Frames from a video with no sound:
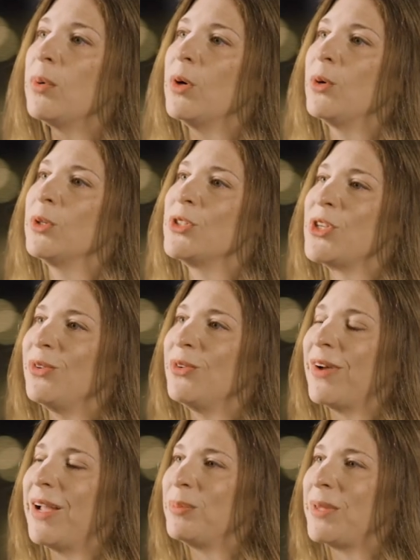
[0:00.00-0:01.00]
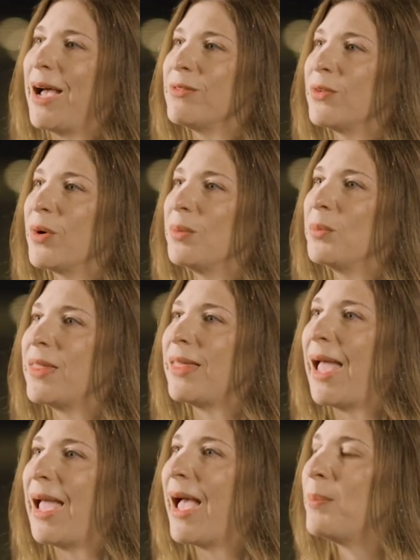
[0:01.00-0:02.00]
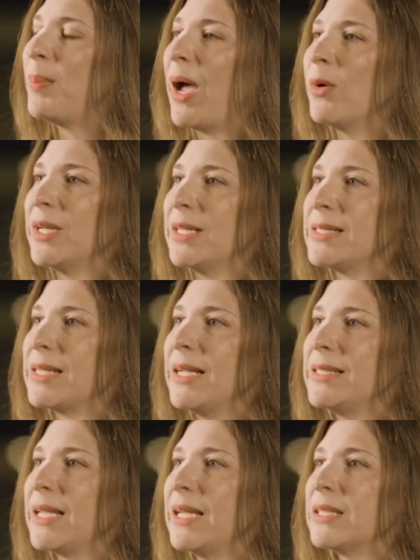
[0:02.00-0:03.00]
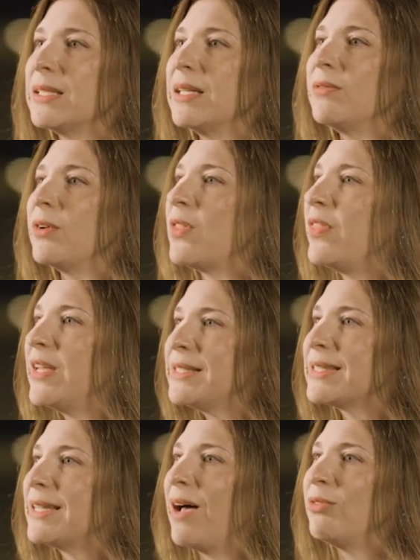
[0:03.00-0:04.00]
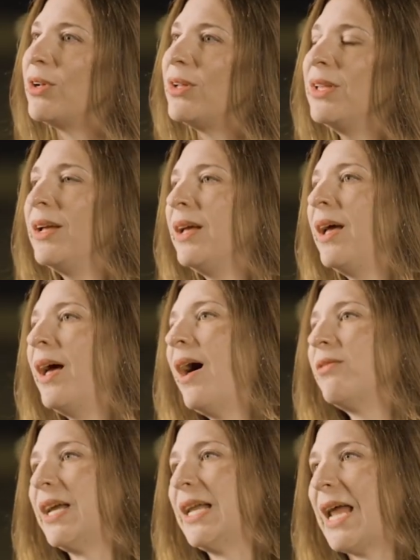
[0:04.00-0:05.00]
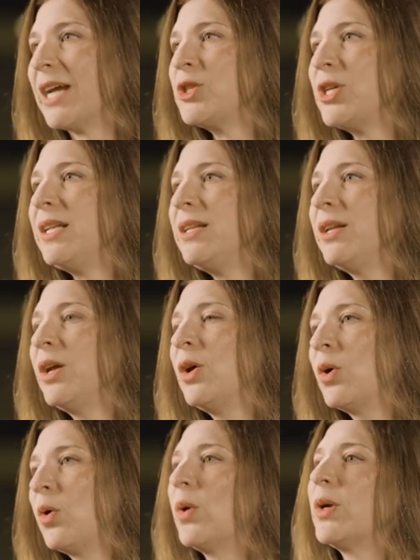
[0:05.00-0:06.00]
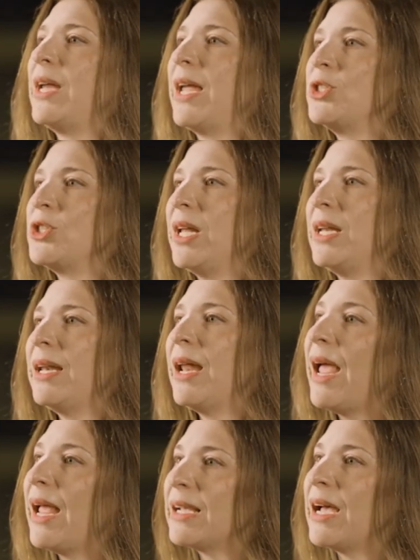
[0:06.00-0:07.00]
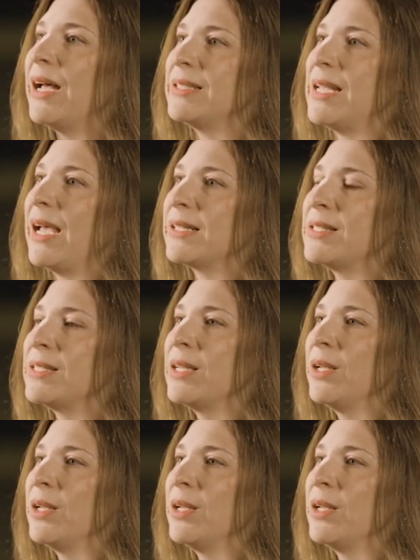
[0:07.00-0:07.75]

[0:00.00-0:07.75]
Procore's unified platform with AI-powered insights can deliver this level of connection, coordination, and context,